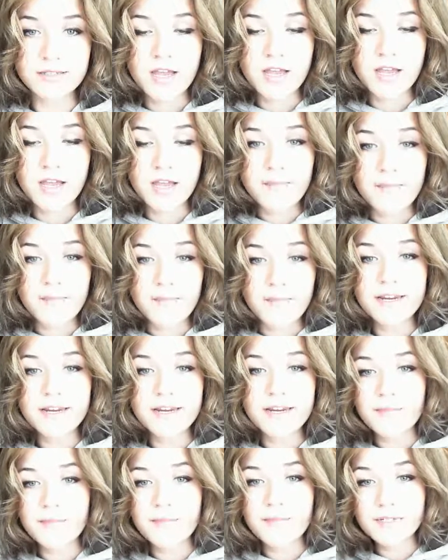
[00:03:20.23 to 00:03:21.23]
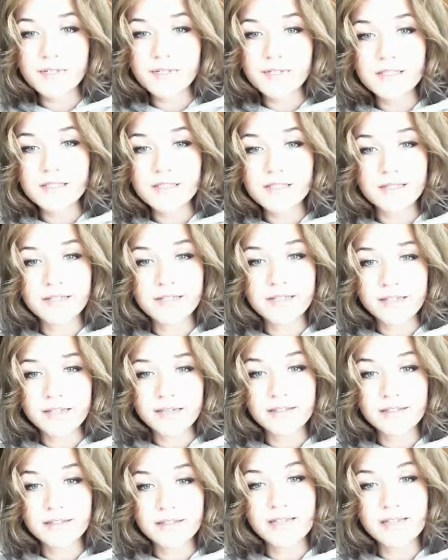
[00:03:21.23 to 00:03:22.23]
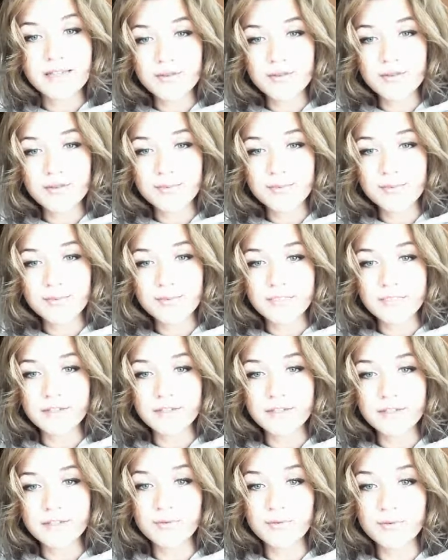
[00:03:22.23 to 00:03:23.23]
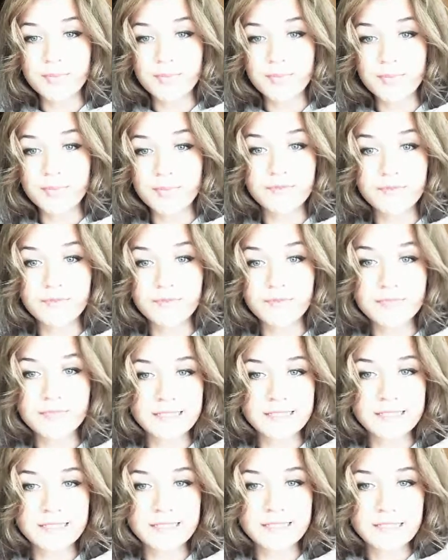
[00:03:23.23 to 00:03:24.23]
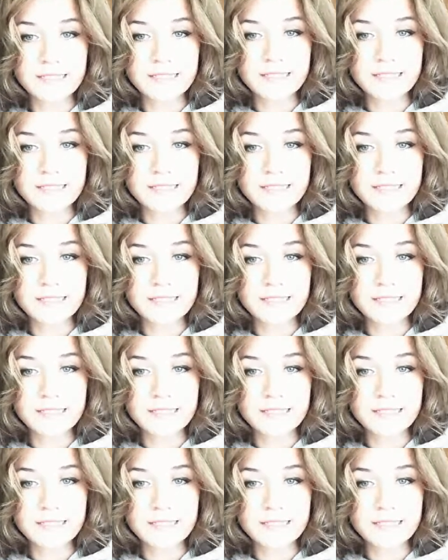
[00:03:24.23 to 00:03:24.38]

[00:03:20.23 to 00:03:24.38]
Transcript: many companies in that country will seek to repeat the firm's success.